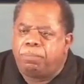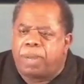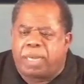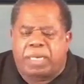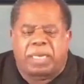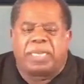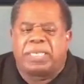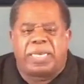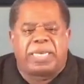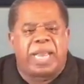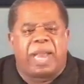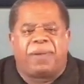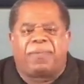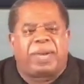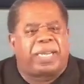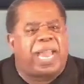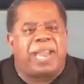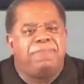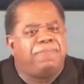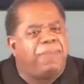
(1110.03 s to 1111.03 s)
Because the
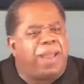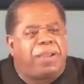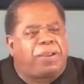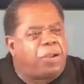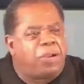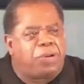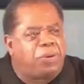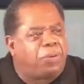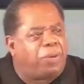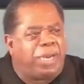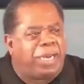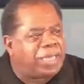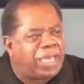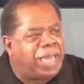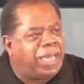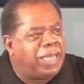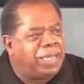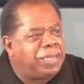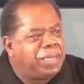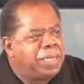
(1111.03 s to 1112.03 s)
devil can't make you do
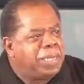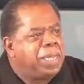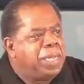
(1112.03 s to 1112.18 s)
anything